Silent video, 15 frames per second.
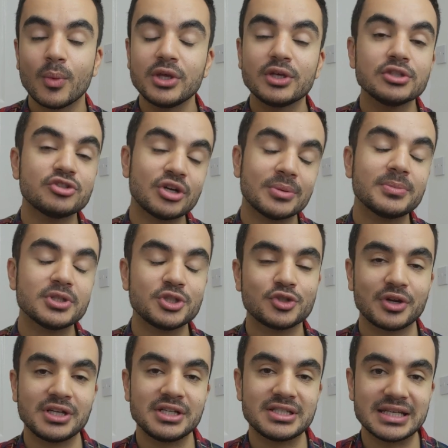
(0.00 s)
where you can jump
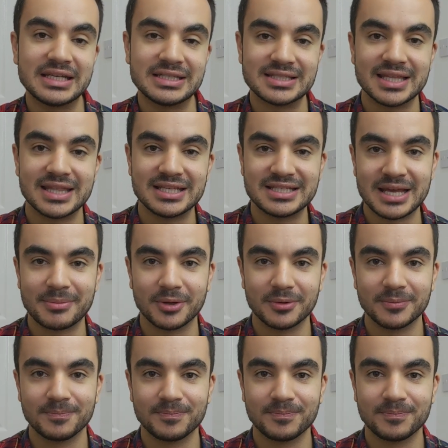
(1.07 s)
straight into the demo.